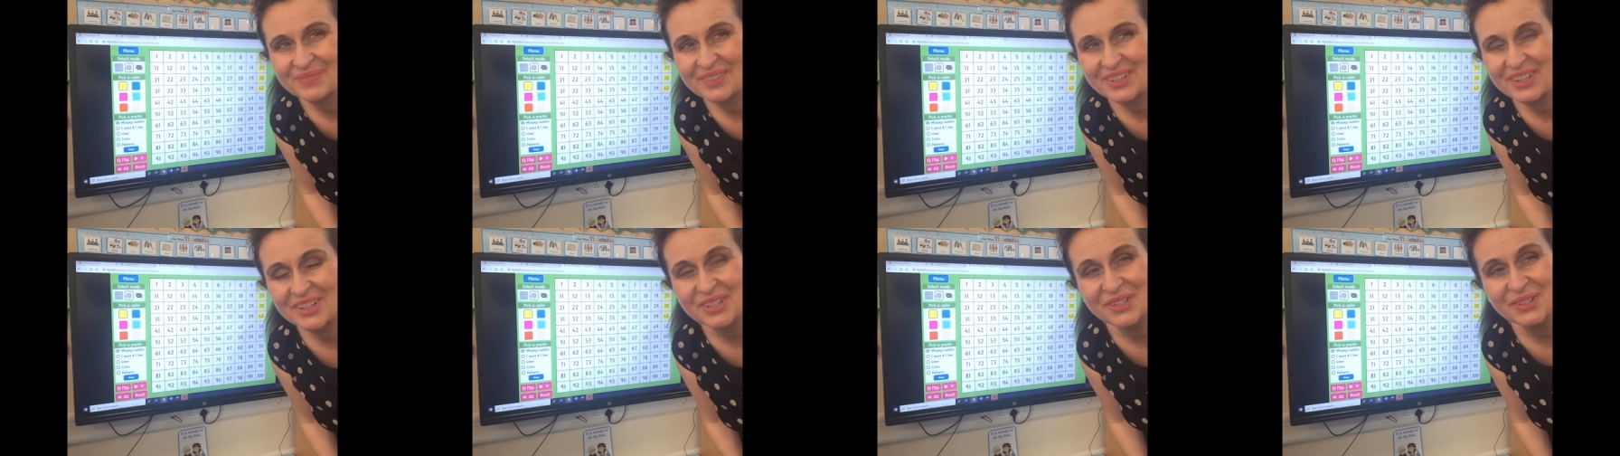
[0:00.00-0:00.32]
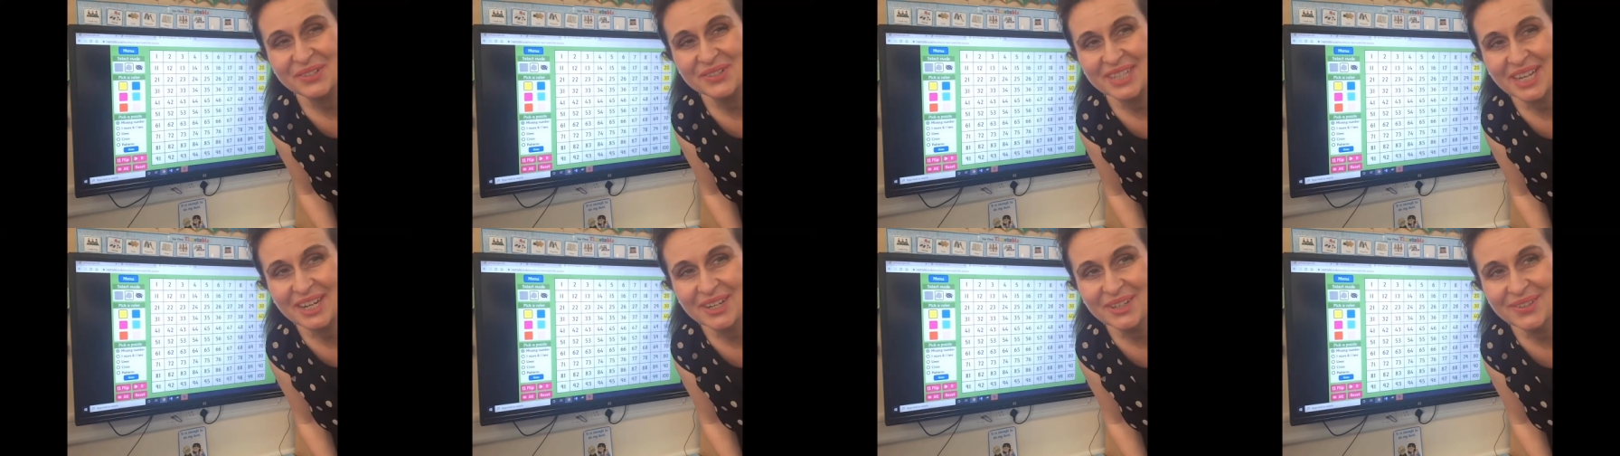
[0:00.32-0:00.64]
Can you
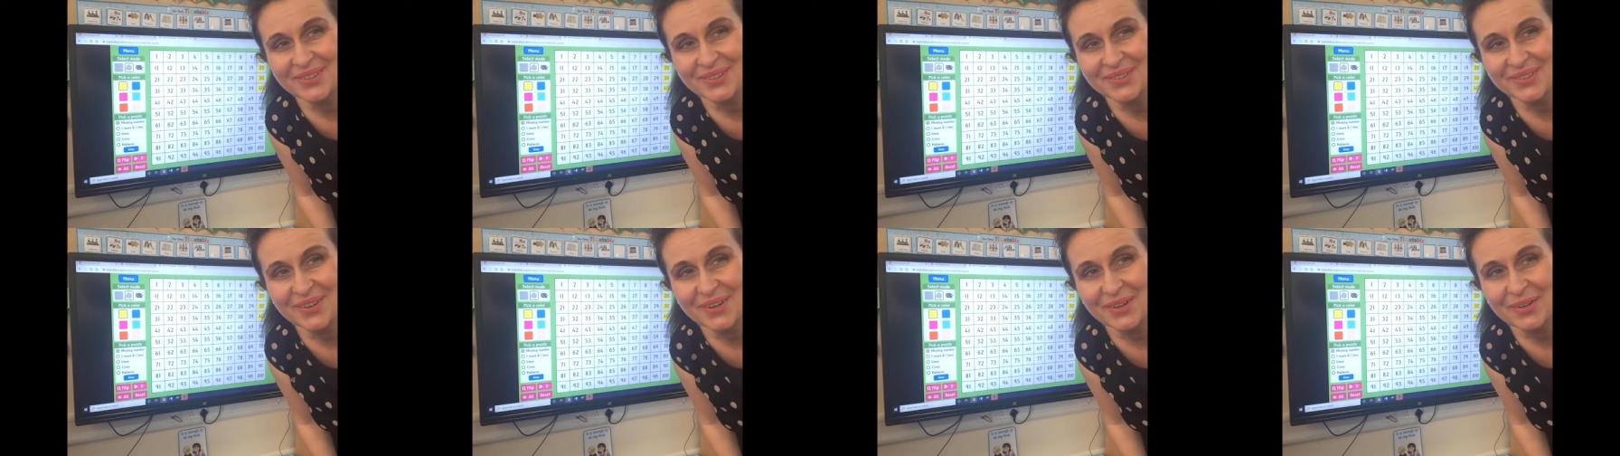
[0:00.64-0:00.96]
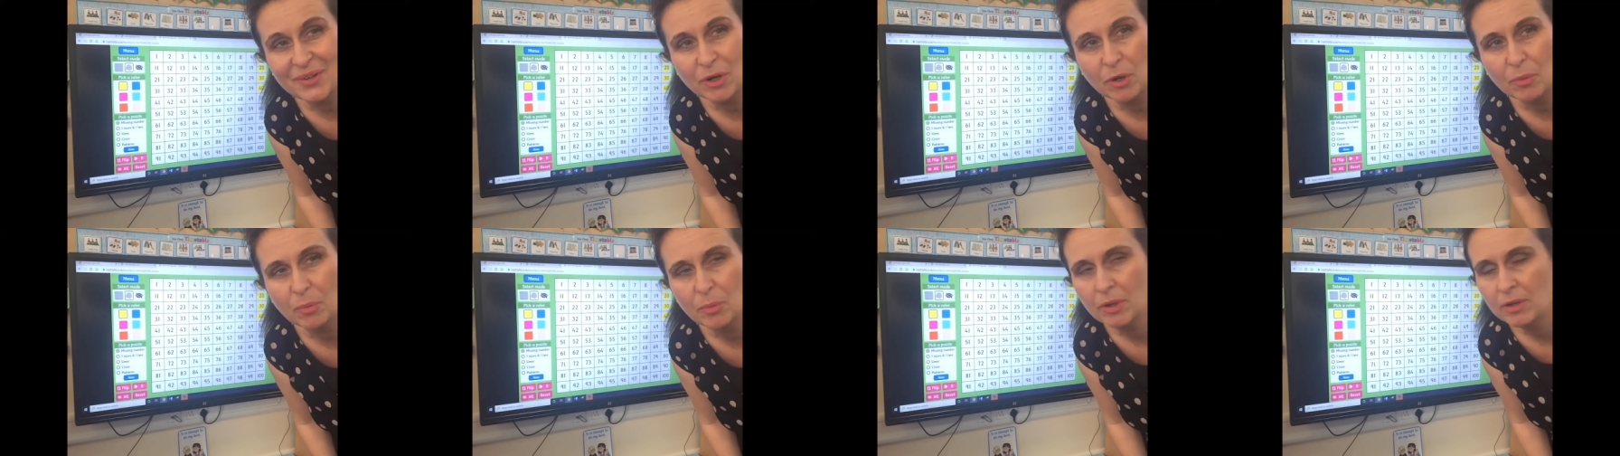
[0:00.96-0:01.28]
tell your
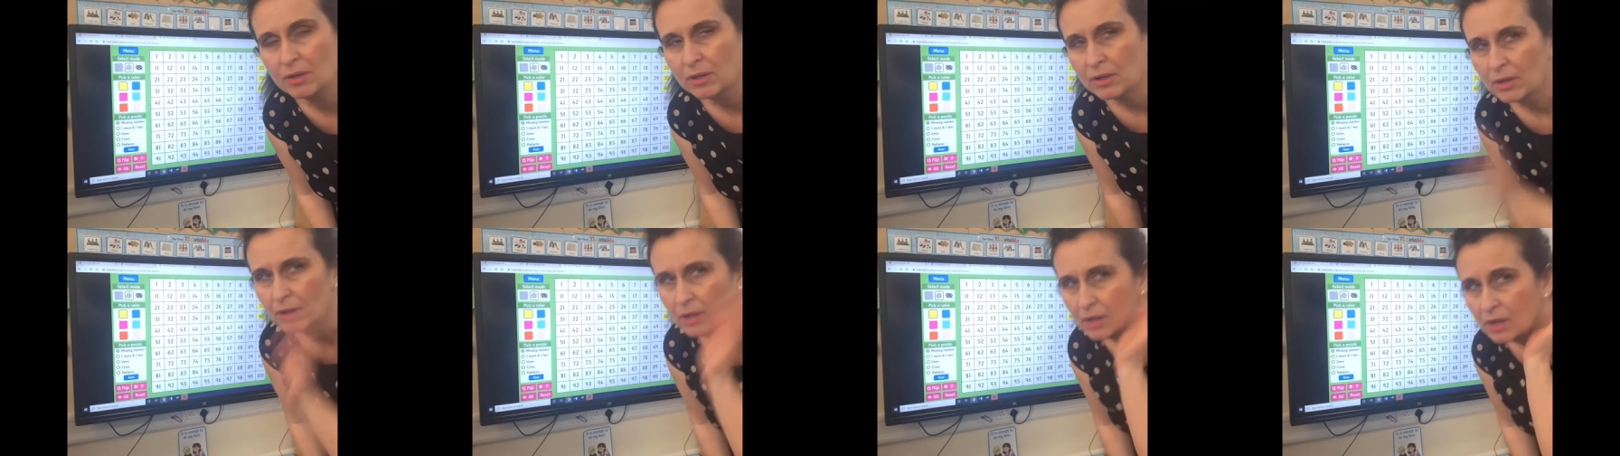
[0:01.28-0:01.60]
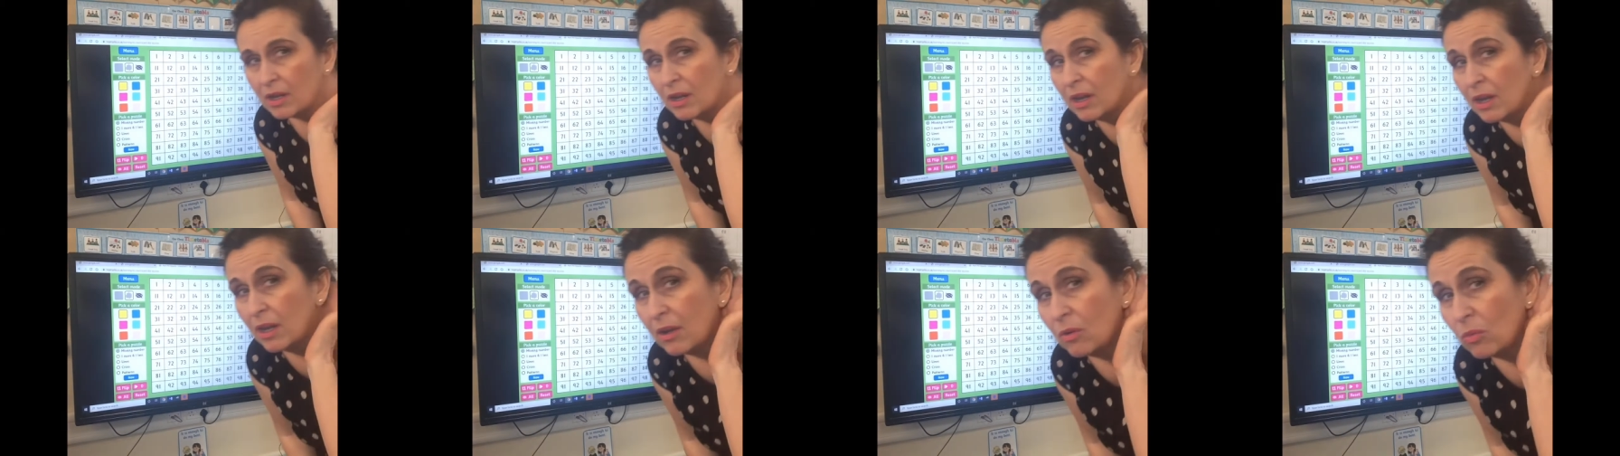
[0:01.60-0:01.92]
grown-up?
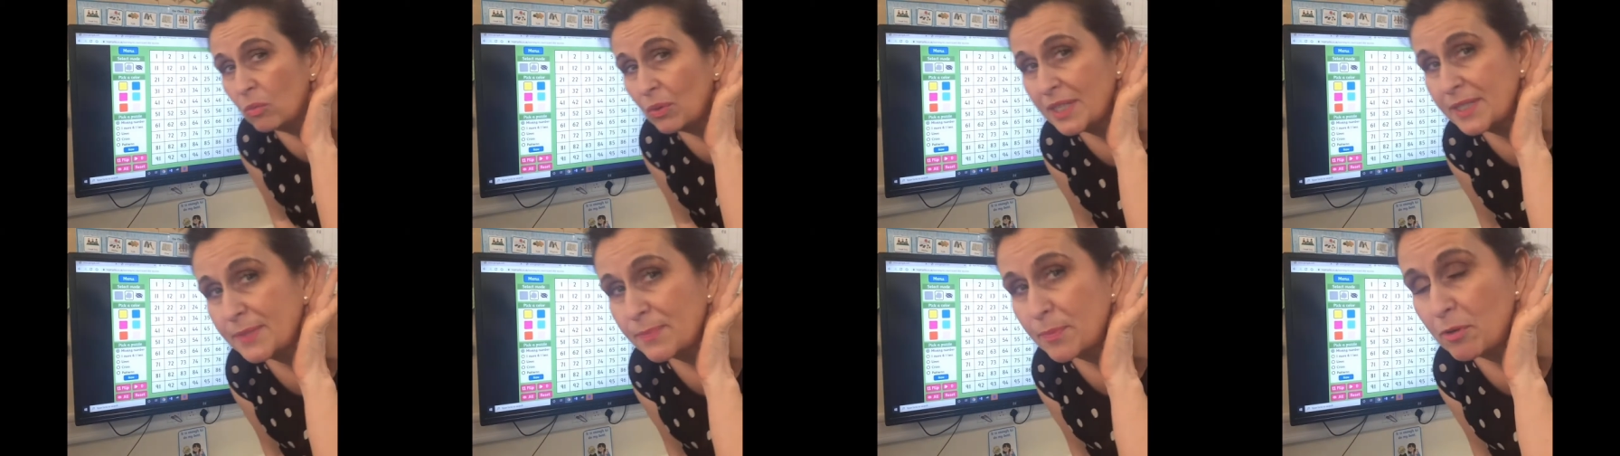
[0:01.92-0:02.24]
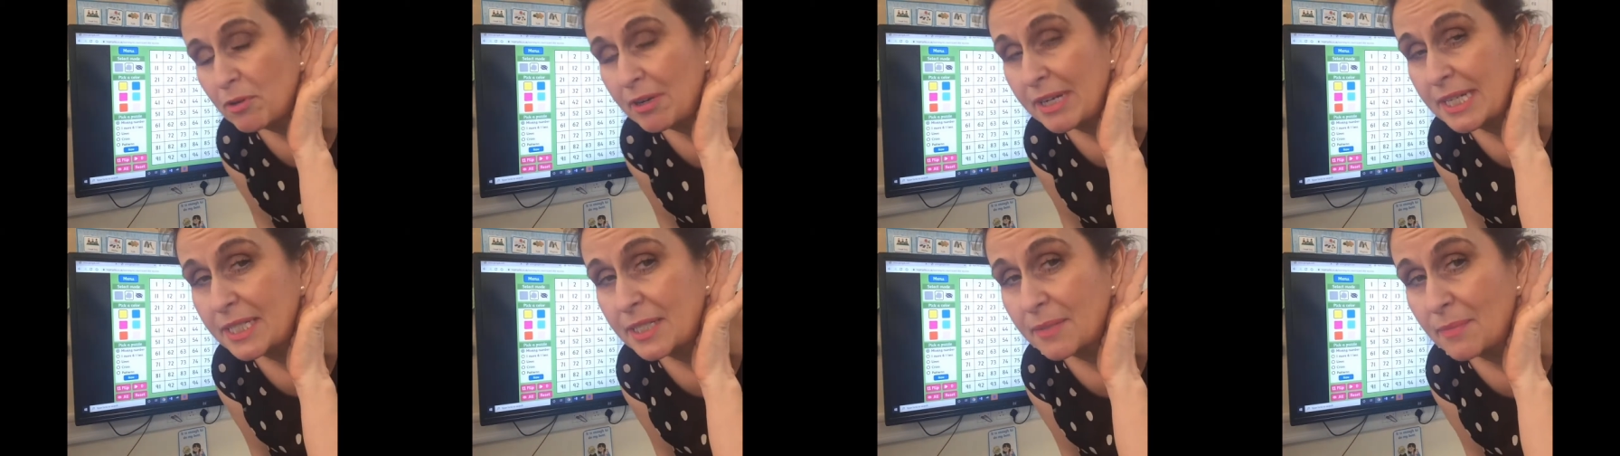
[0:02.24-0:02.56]
Whisper
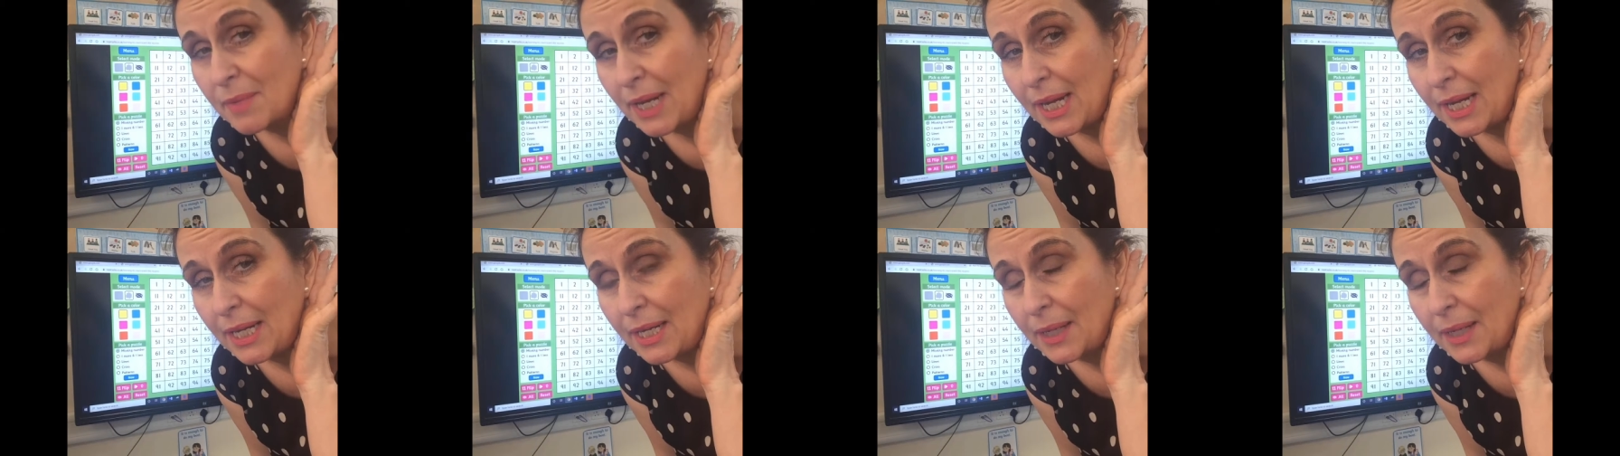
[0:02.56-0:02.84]
it to me.